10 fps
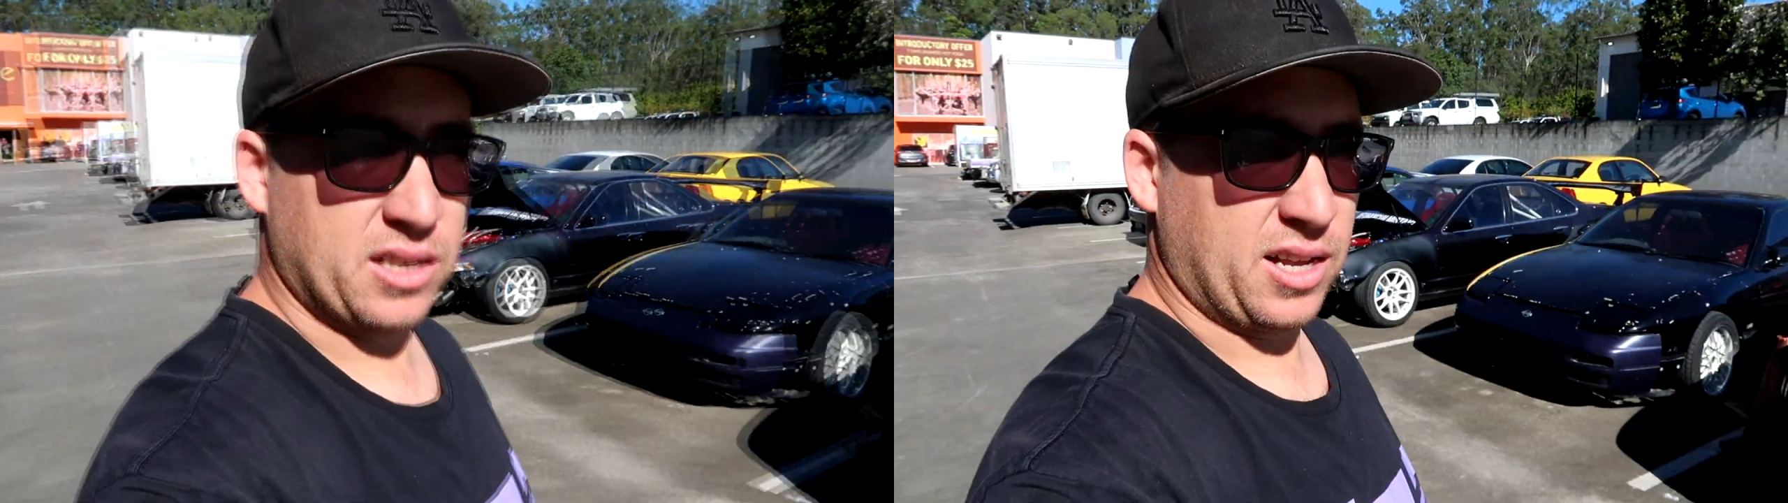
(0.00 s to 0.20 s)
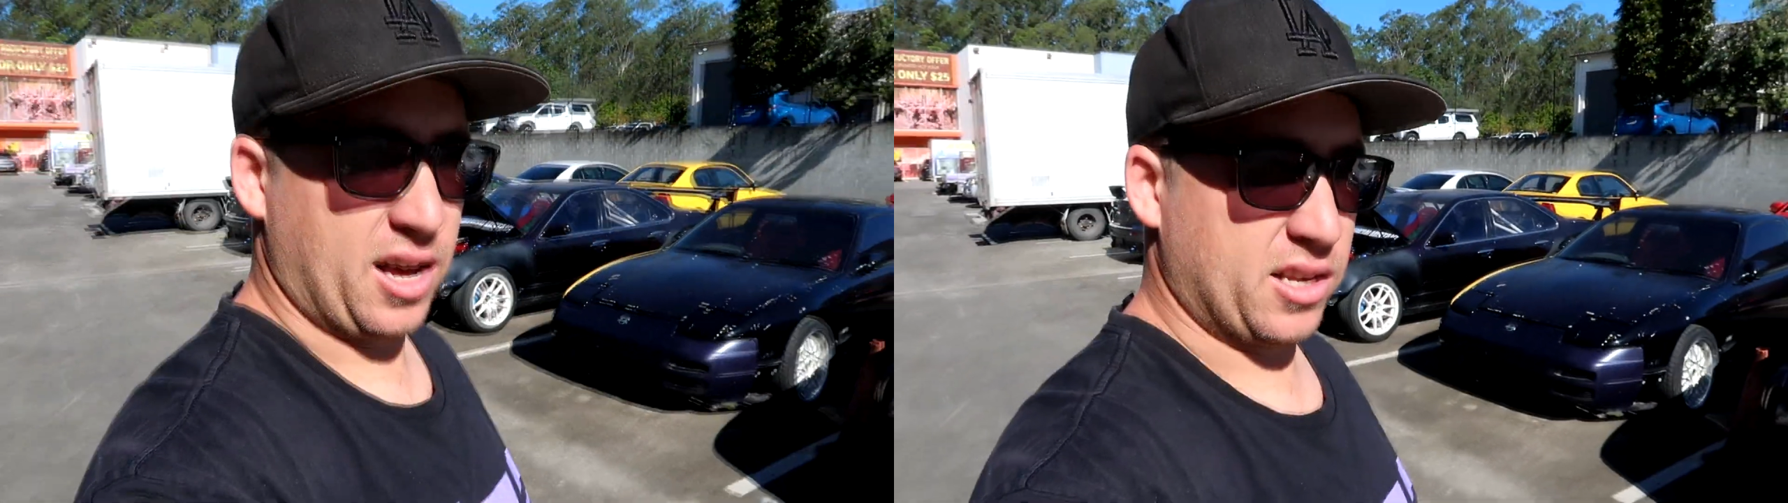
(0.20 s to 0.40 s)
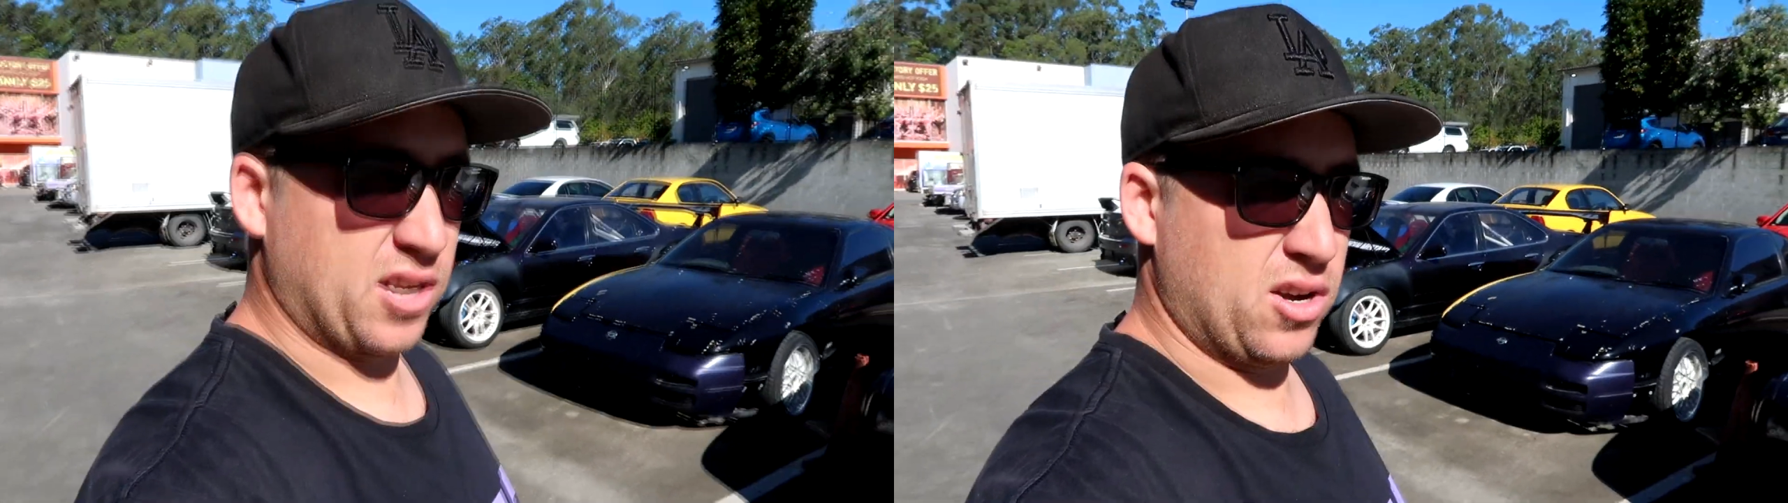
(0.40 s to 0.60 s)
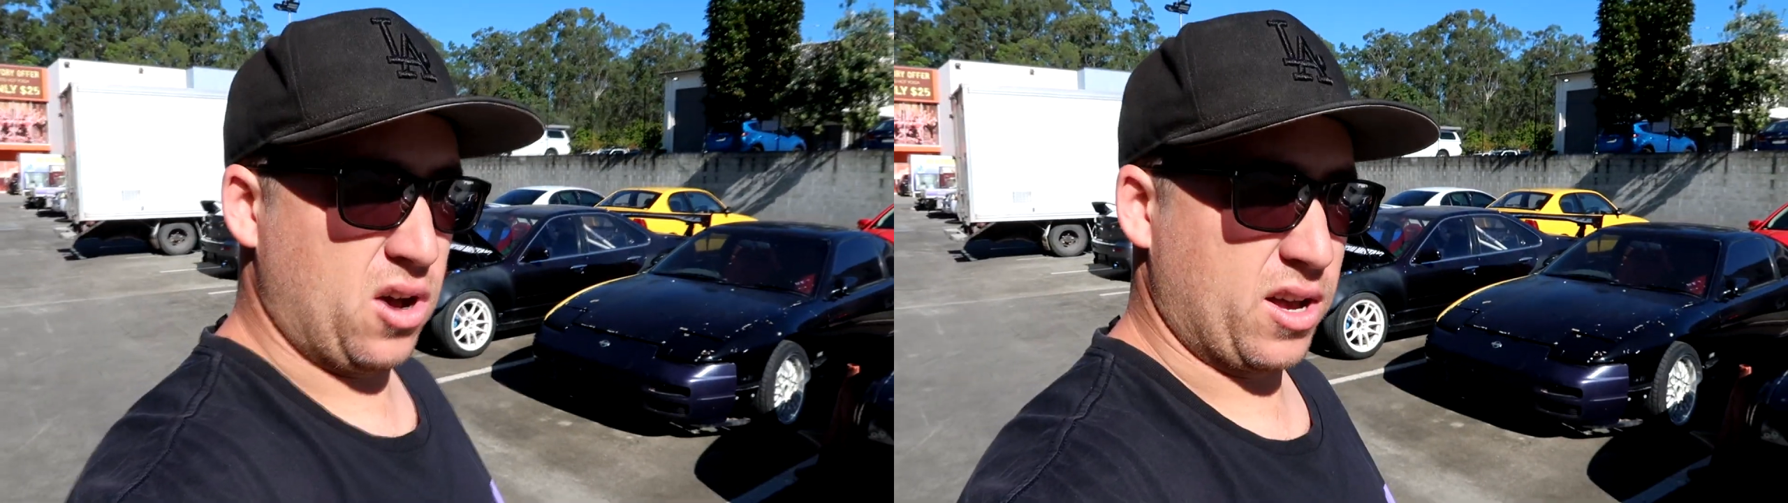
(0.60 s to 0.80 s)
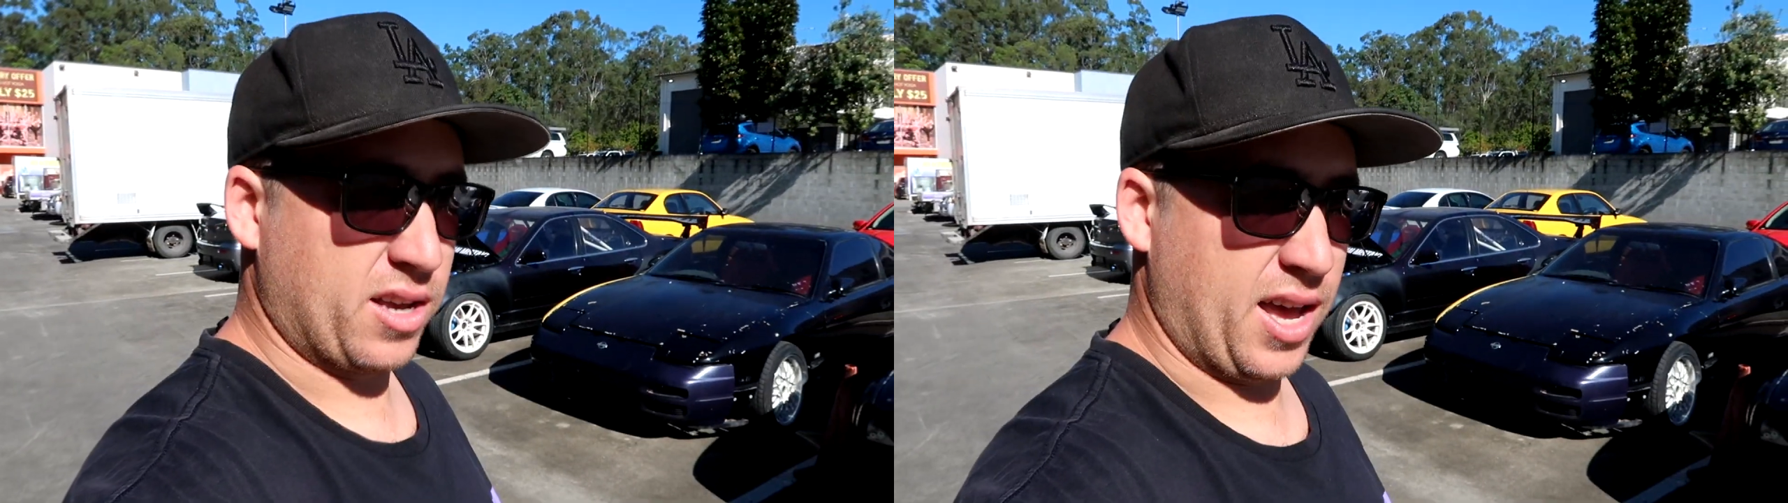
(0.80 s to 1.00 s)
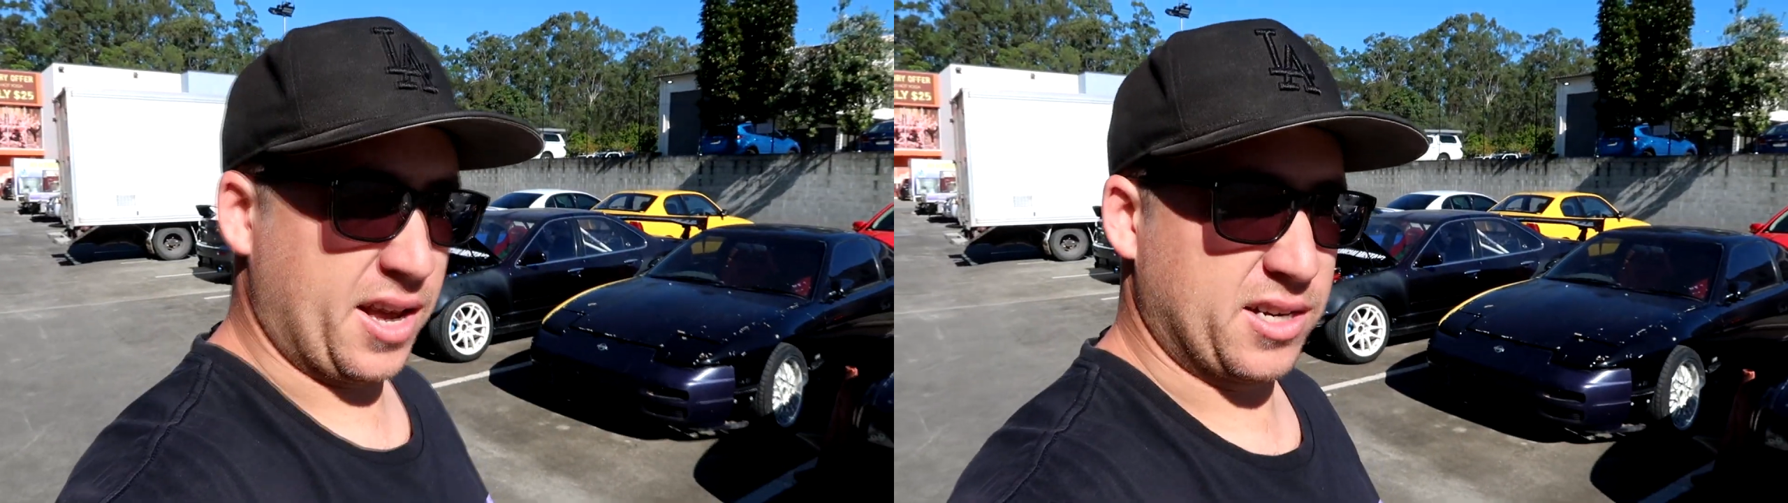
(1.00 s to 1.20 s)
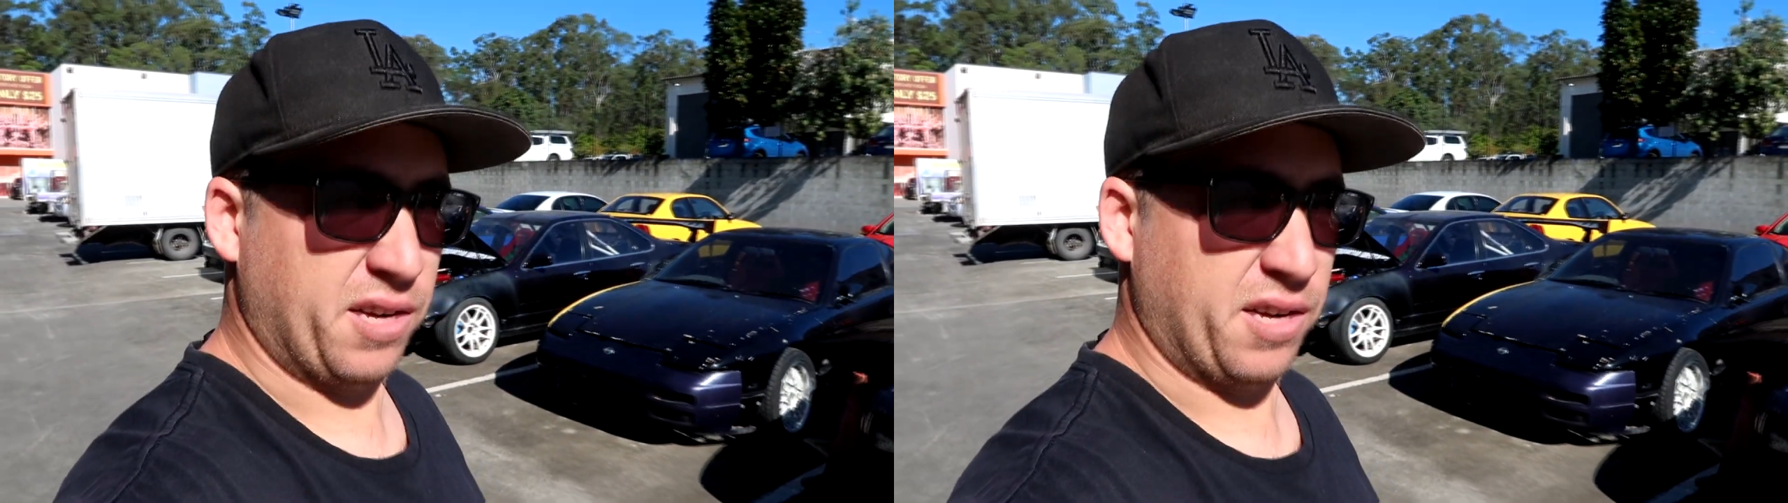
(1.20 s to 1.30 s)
started to knock at a